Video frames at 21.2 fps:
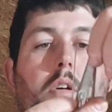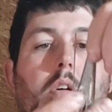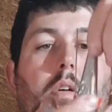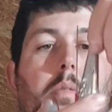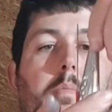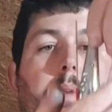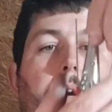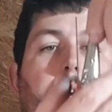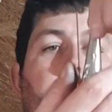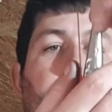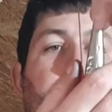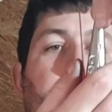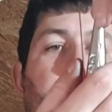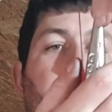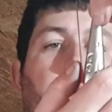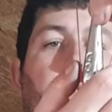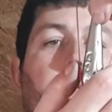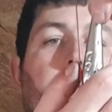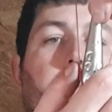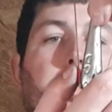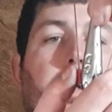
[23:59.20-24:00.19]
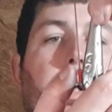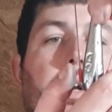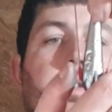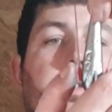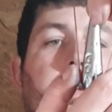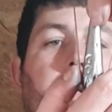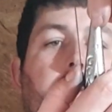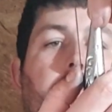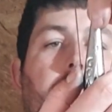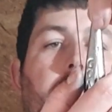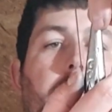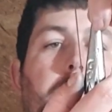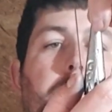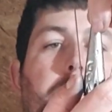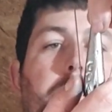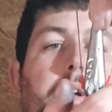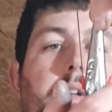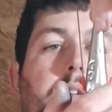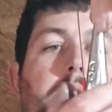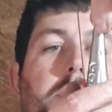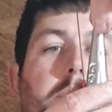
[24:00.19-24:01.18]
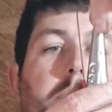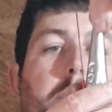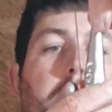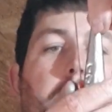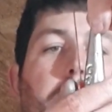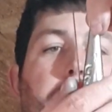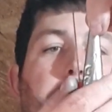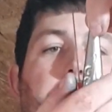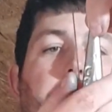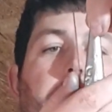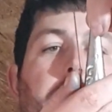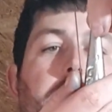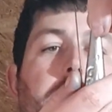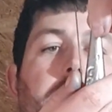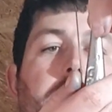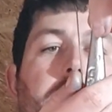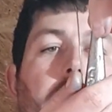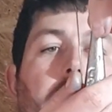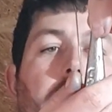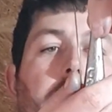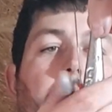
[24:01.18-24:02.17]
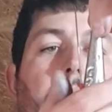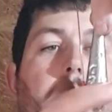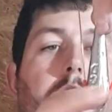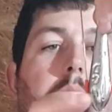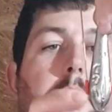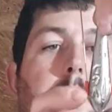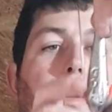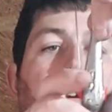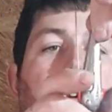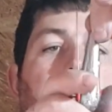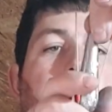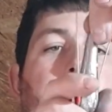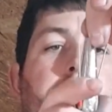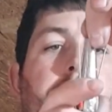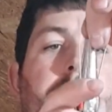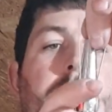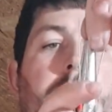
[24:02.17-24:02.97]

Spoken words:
Make sure the plastic red bits, the pieces are down at the bottom.